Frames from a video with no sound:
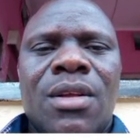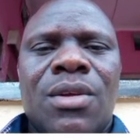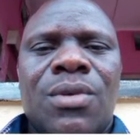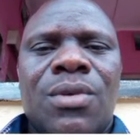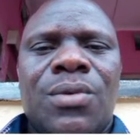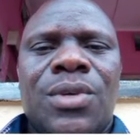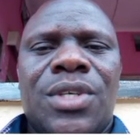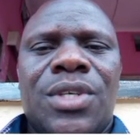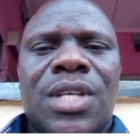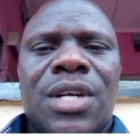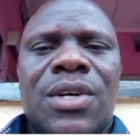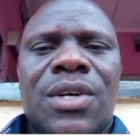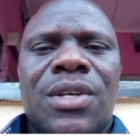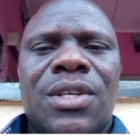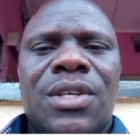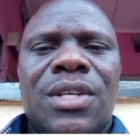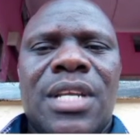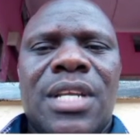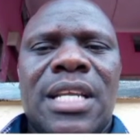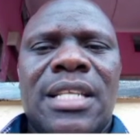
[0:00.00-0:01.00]
We shall
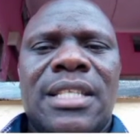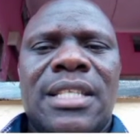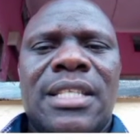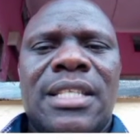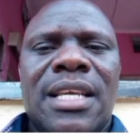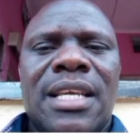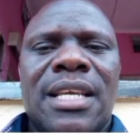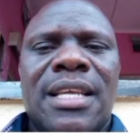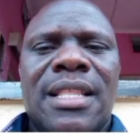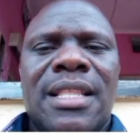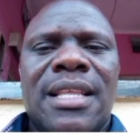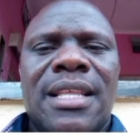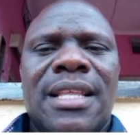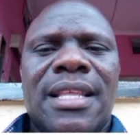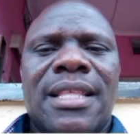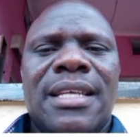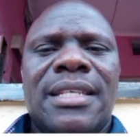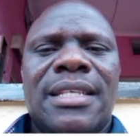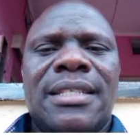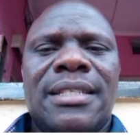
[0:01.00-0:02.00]
continue and say that
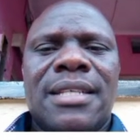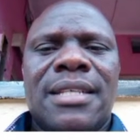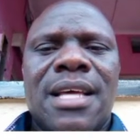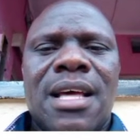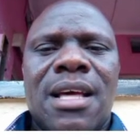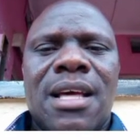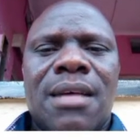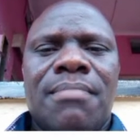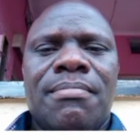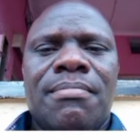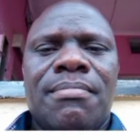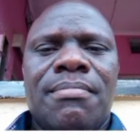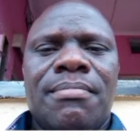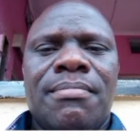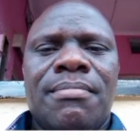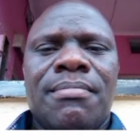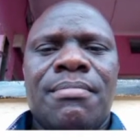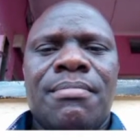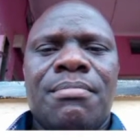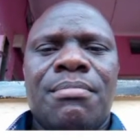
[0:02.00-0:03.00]
the term
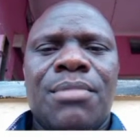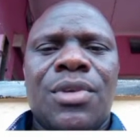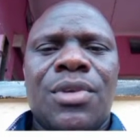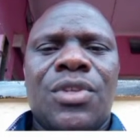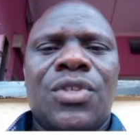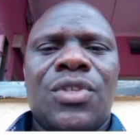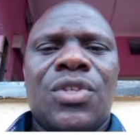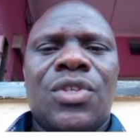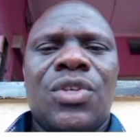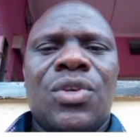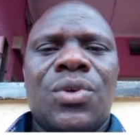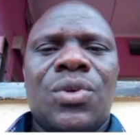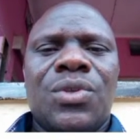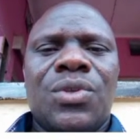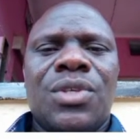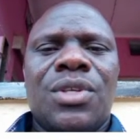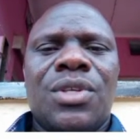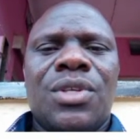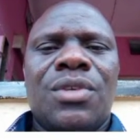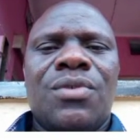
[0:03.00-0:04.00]
is
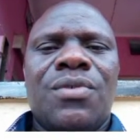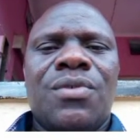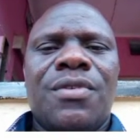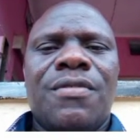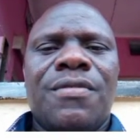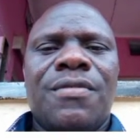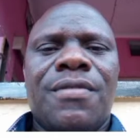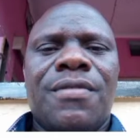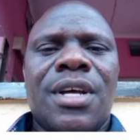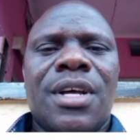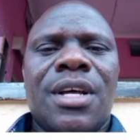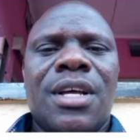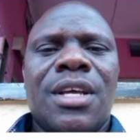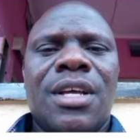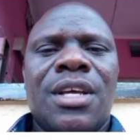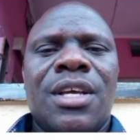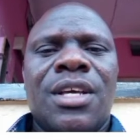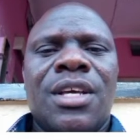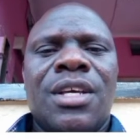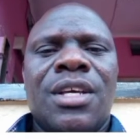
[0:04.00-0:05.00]
used to refer
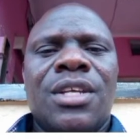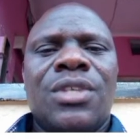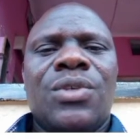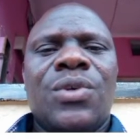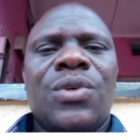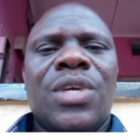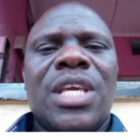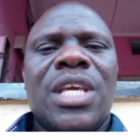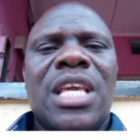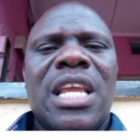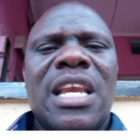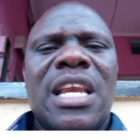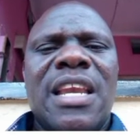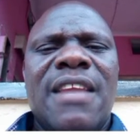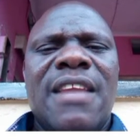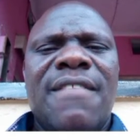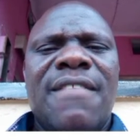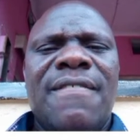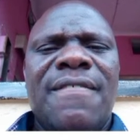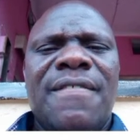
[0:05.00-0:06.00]
to
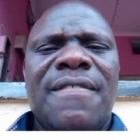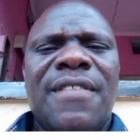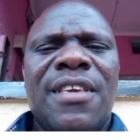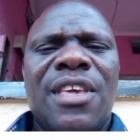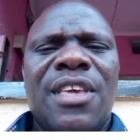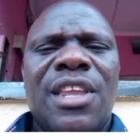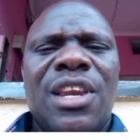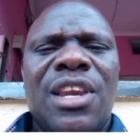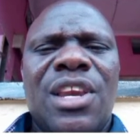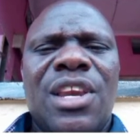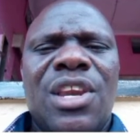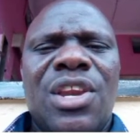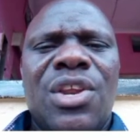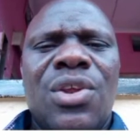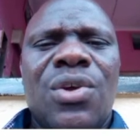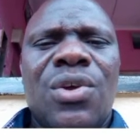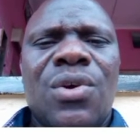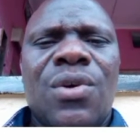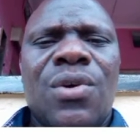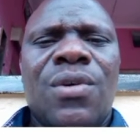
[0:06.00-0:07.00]

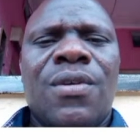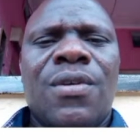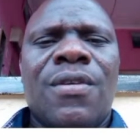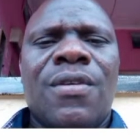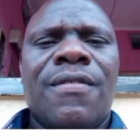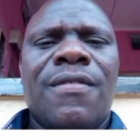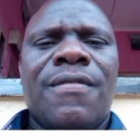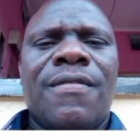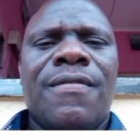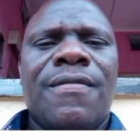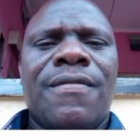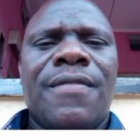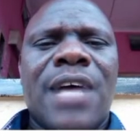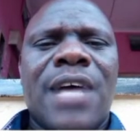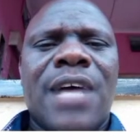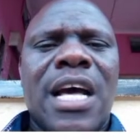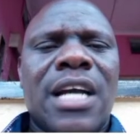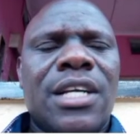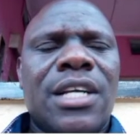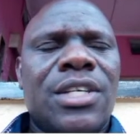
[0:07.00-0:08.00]
individual
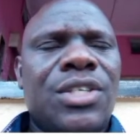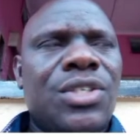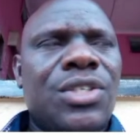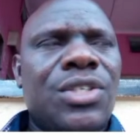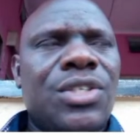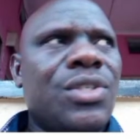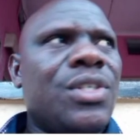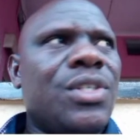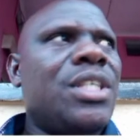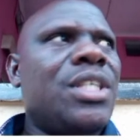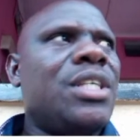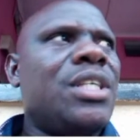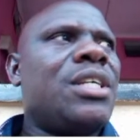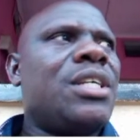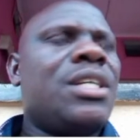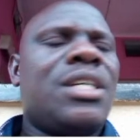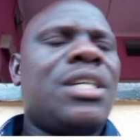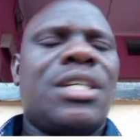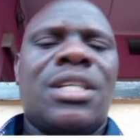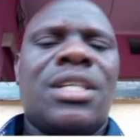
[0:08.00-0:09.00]
functioning,
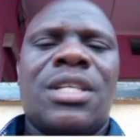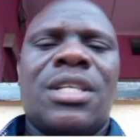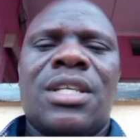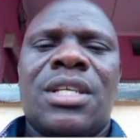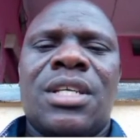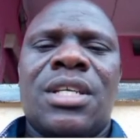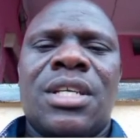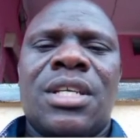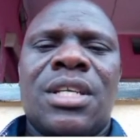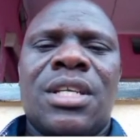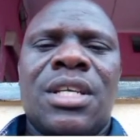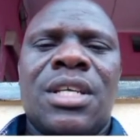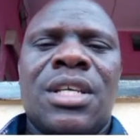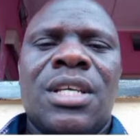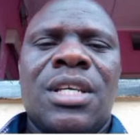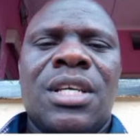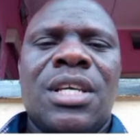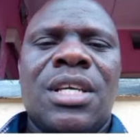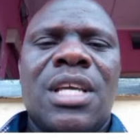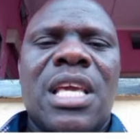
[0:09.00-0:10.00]

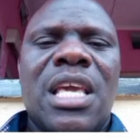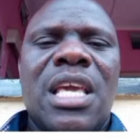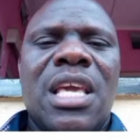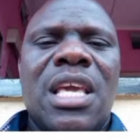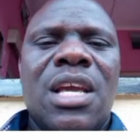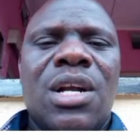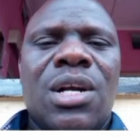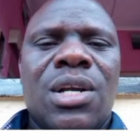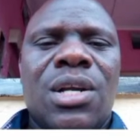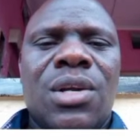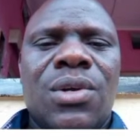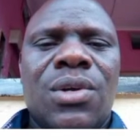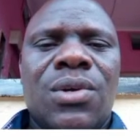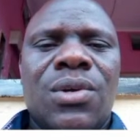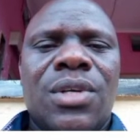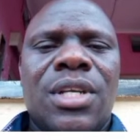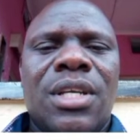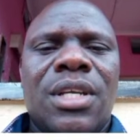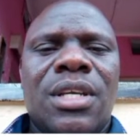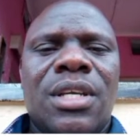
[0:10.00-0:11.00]

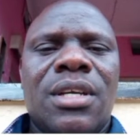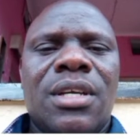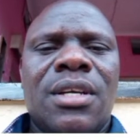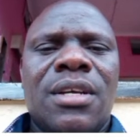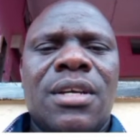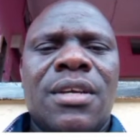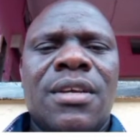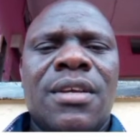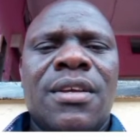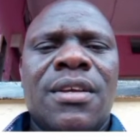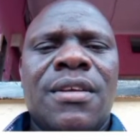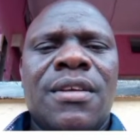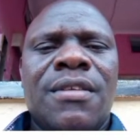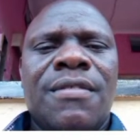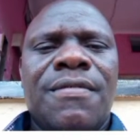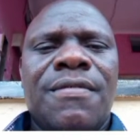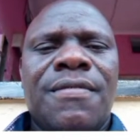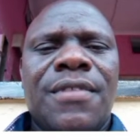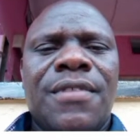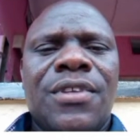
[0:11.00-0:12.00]
including
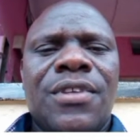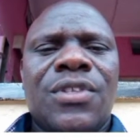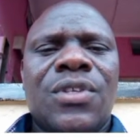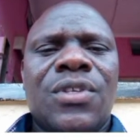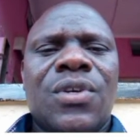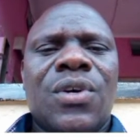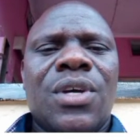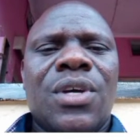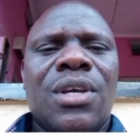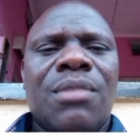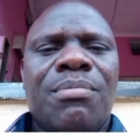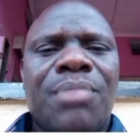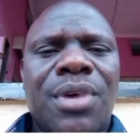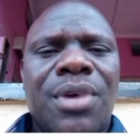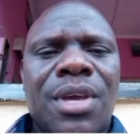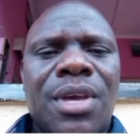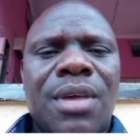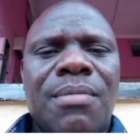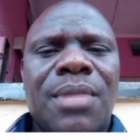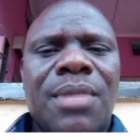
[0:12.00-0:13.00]
physical
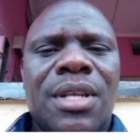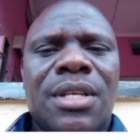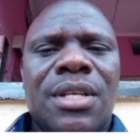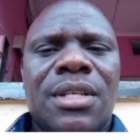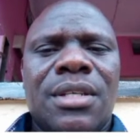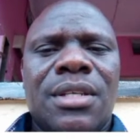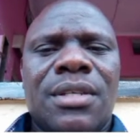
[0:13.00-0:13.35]
impairment,